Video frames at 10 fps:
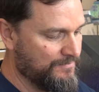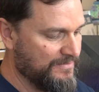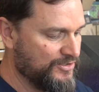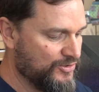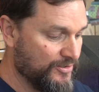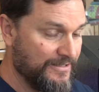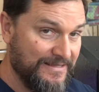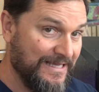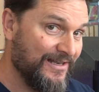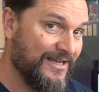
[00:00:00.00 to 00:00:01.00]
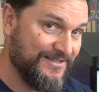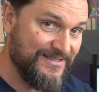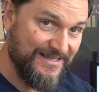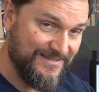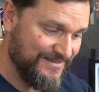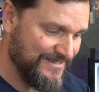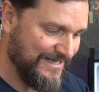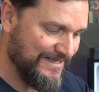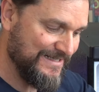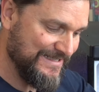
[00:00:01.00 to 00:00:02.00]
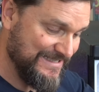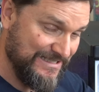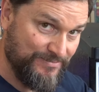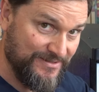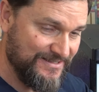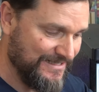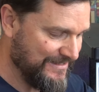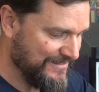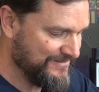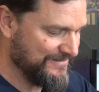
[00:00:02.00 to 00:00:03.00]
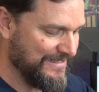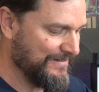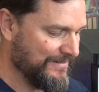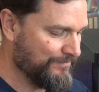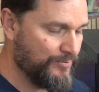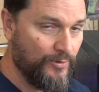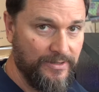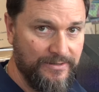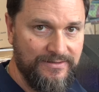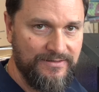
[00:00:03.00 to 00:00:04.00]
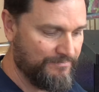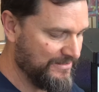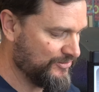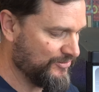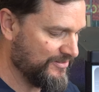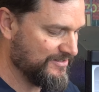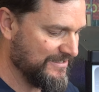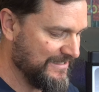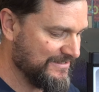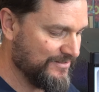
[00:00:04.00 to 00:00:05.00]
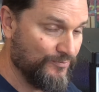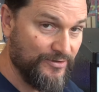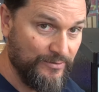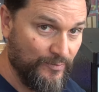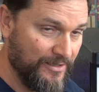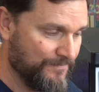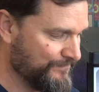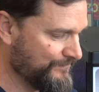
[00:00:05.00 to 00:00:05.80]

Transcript: Make sure that that line's nice and tight, deep inside there, and then pull it. Make sure it's connected really well.